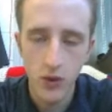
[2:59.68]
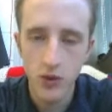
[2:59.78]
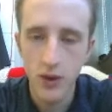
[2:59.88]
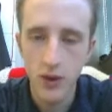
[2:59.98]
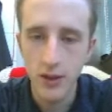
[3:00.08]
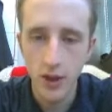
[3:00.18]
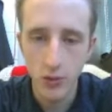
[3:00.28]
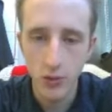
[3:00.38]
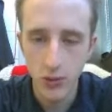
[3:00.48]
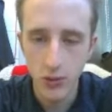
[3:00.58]
Trace the
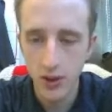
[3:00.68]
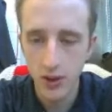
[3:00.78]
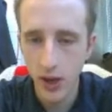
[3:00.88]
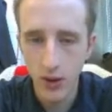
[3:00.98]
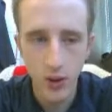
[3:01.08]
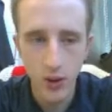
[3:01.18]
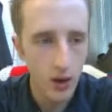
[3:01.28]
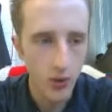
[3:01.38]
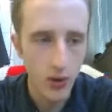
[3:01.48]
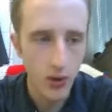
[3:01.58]
image, because right now we
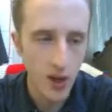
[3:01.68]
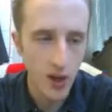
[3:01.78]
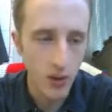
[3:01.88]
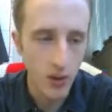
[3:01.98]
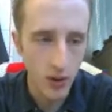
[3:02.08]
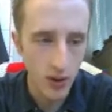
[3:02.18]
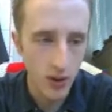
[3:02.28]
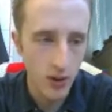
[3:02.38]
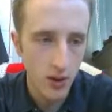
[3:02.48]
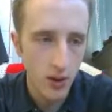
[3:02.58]
can't really do anything with
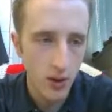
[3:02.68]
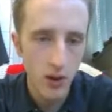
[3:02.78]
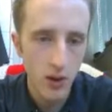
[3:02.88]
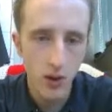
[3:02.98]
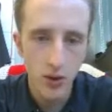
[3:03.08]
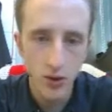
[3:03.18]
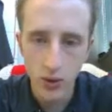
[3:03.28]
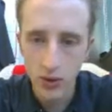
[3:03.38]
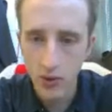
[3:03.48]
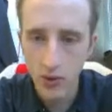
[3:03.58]
it. So
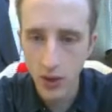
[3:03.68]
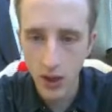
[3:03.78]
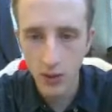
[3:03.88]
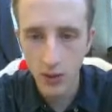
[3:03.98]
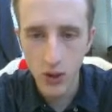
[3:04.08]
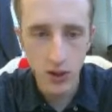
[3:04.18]
once you've got the image